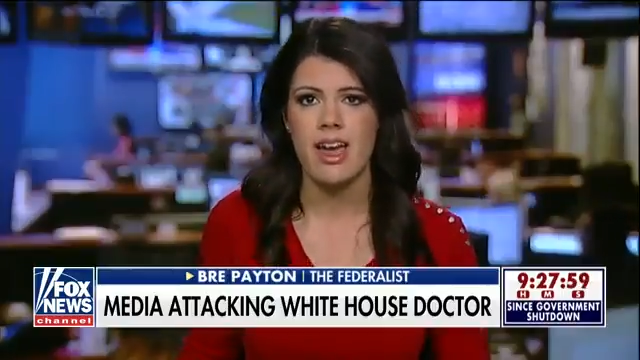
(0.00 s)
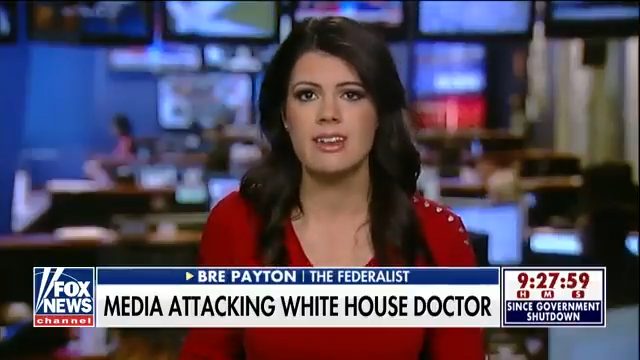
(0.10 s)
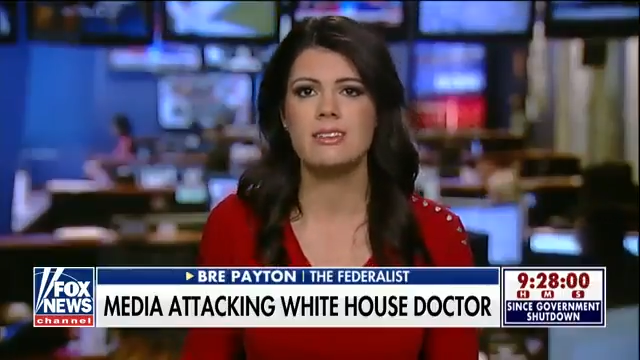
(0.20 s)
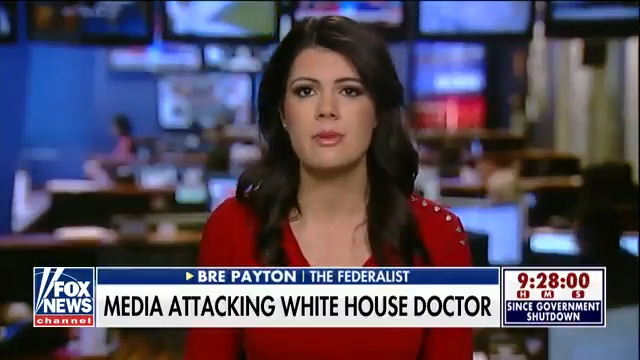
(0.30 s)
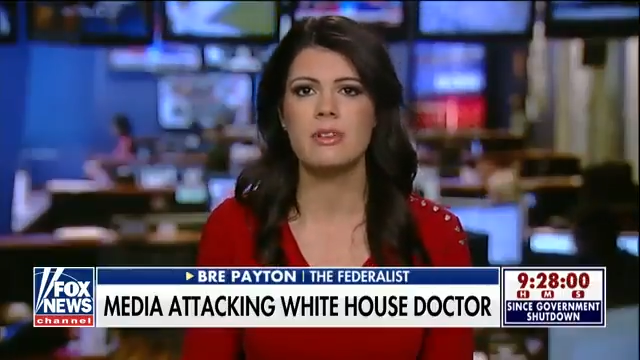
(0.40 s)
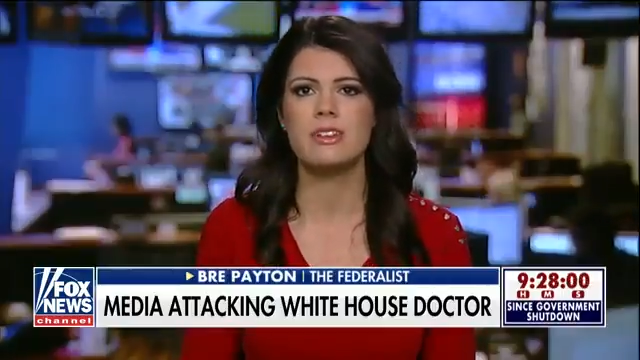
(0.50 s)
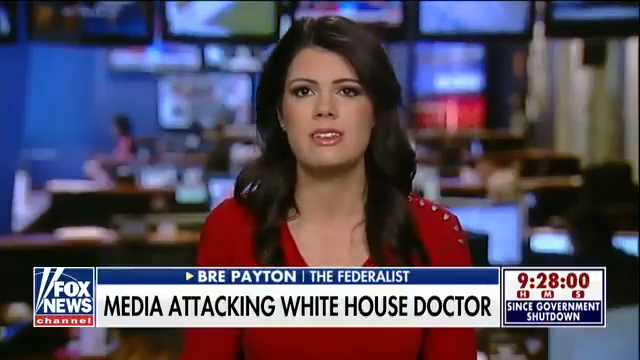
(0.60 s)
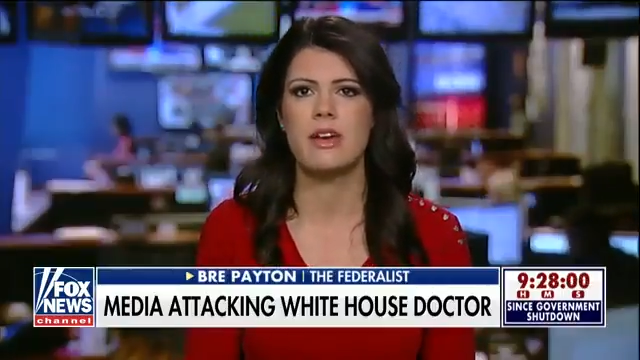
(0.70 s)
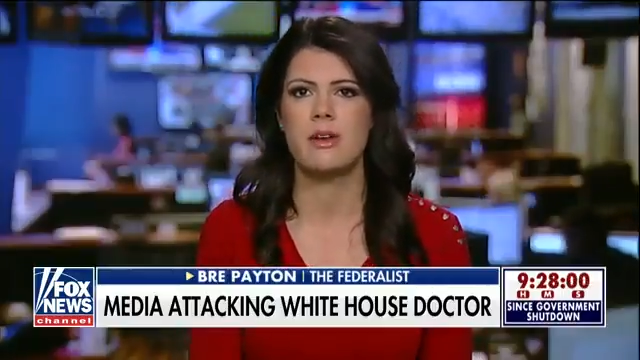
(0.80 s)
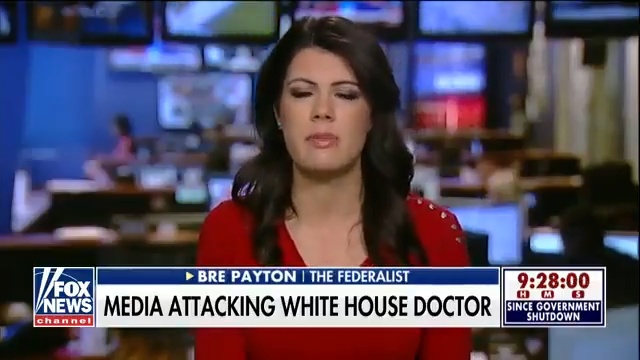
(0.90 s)
and double
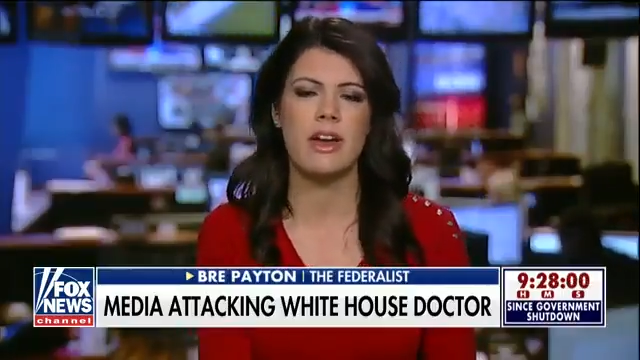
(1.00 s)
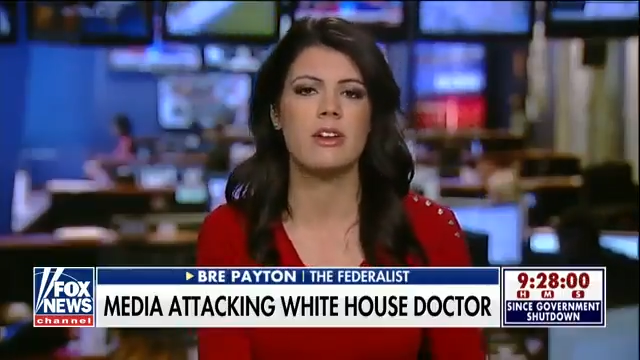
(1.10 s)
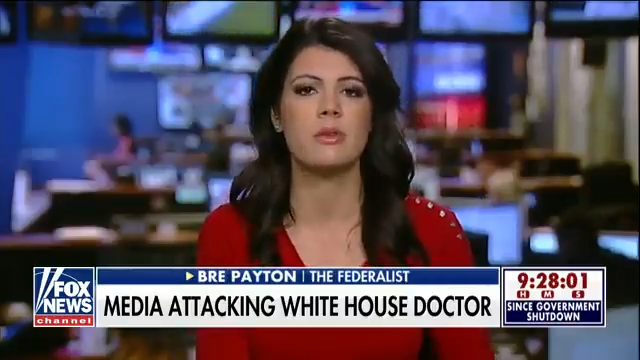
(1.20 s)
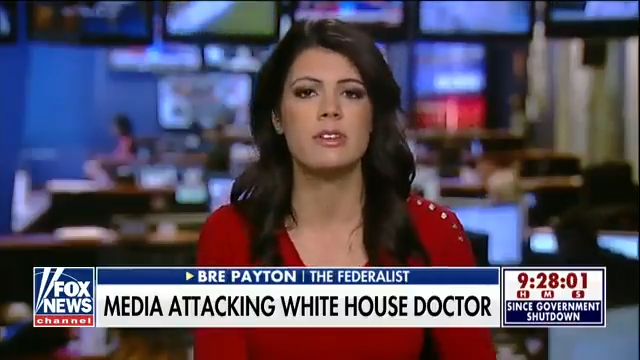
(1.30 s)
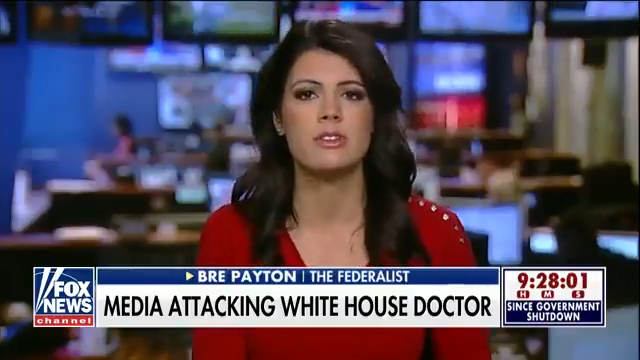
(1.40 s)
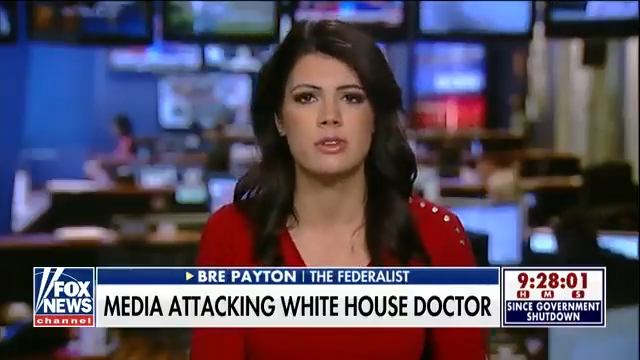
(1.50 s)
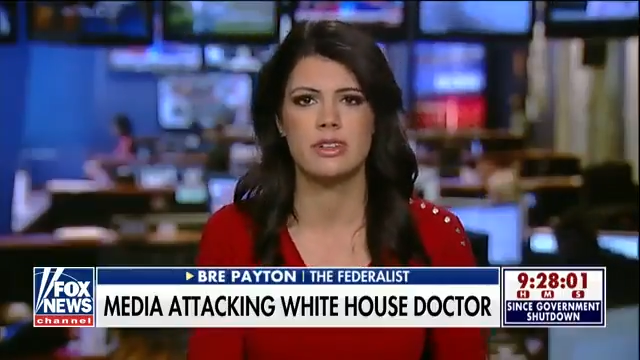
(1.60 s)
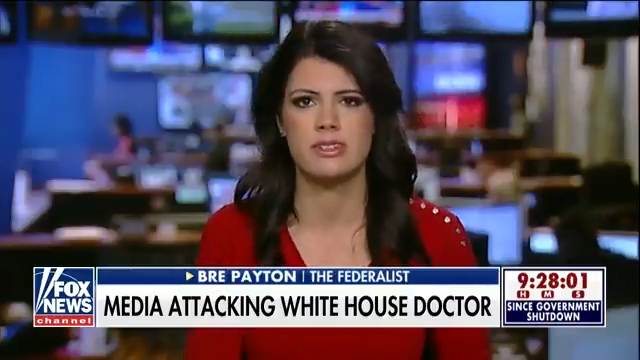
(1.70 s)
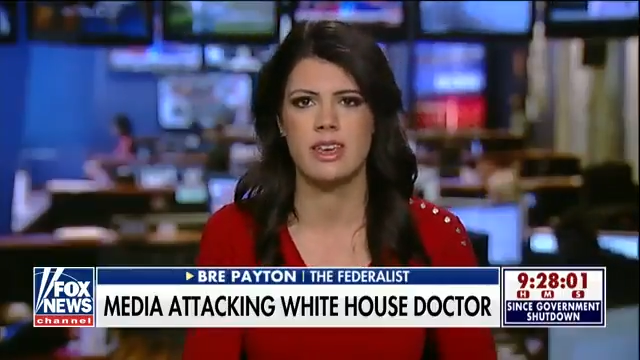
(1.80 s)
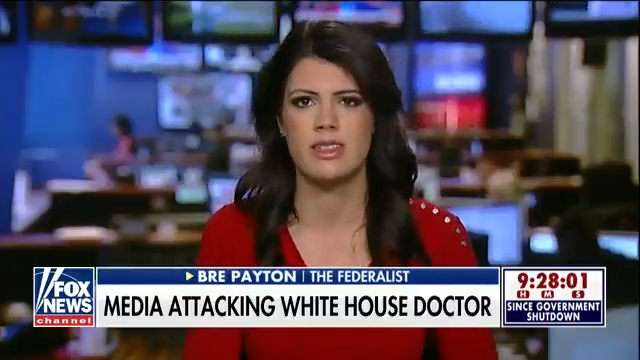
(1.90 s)
it down and pair it with
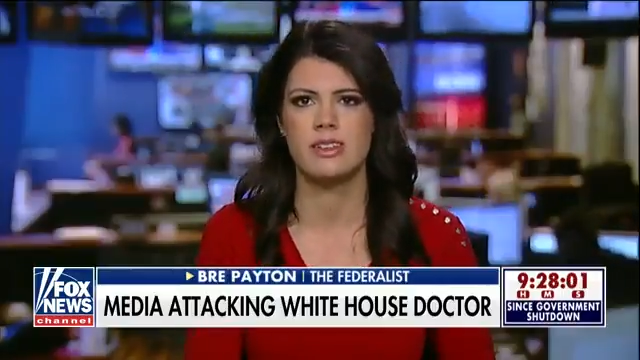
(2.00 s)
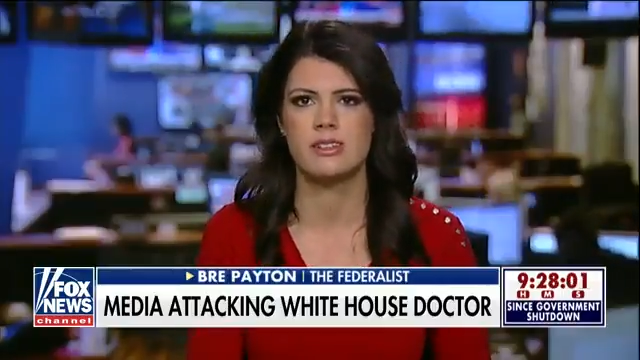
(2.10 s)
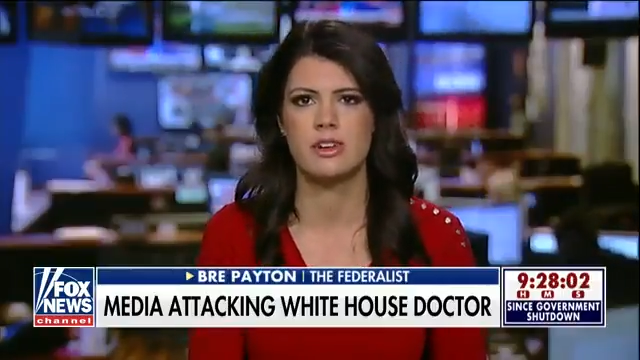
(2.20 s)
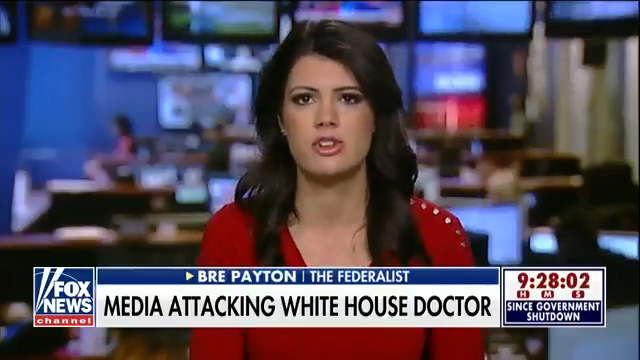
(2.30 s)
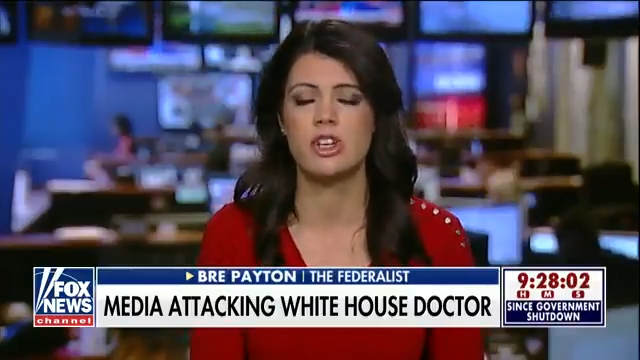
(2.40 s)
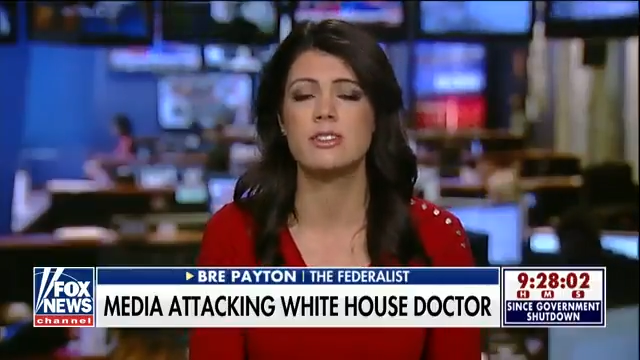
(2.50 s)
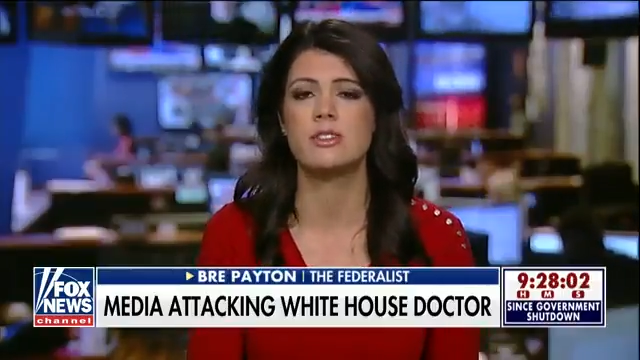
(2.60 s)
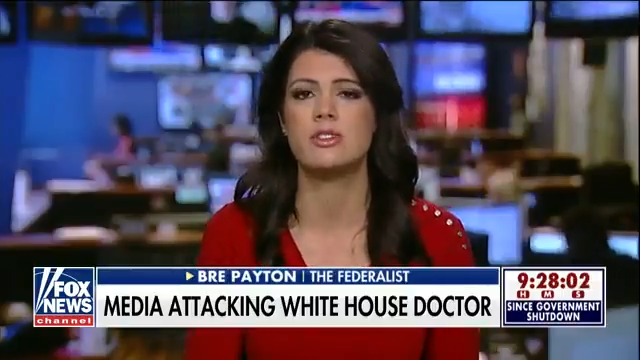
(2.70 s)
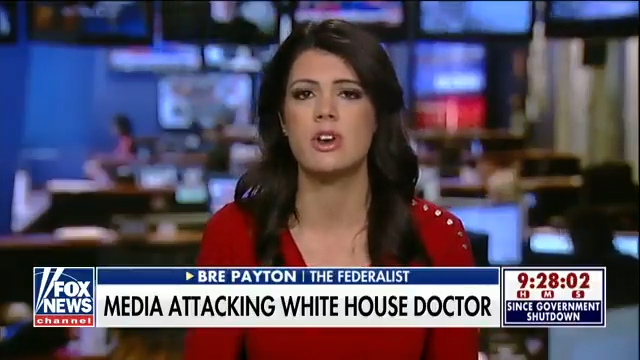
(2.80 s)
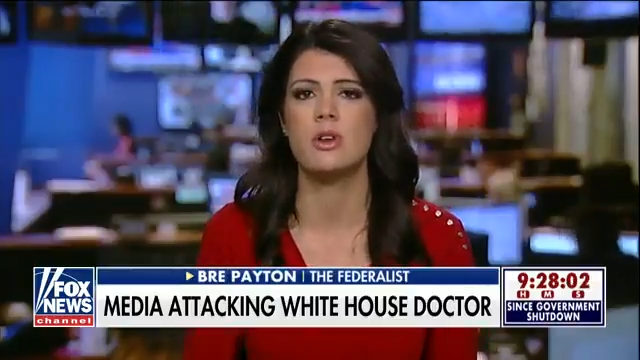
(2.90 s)
stories like these that are
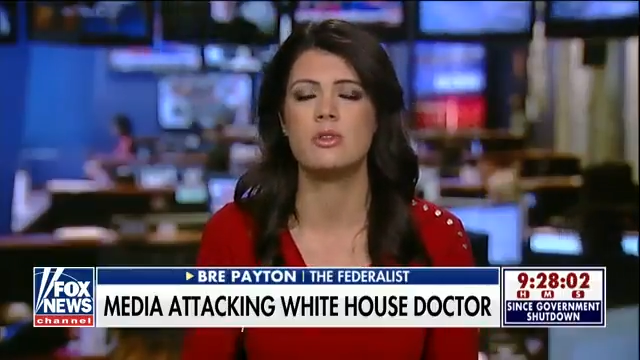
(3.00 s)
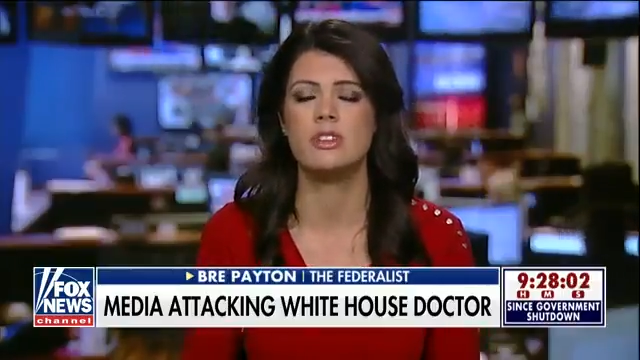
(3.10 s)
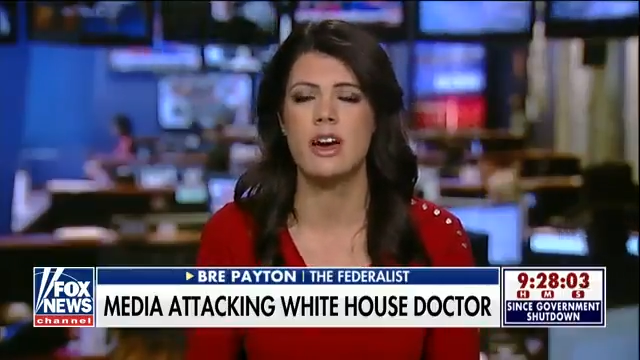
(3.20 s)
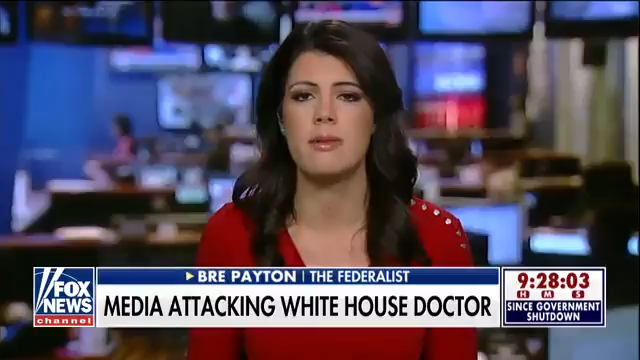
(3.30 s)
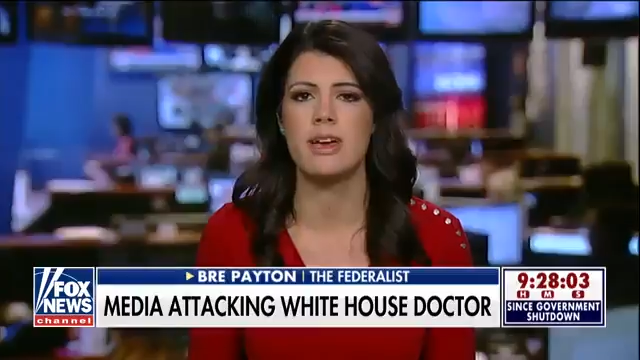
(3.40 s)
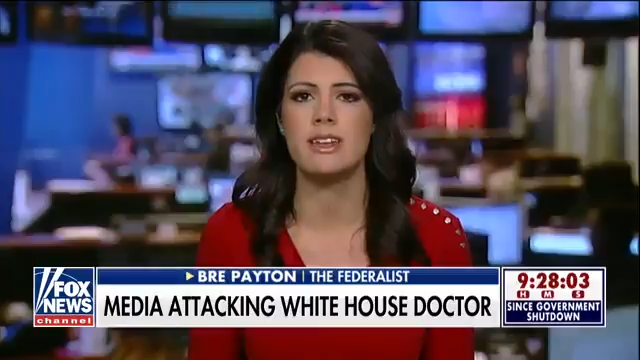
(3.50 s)
just so dumb.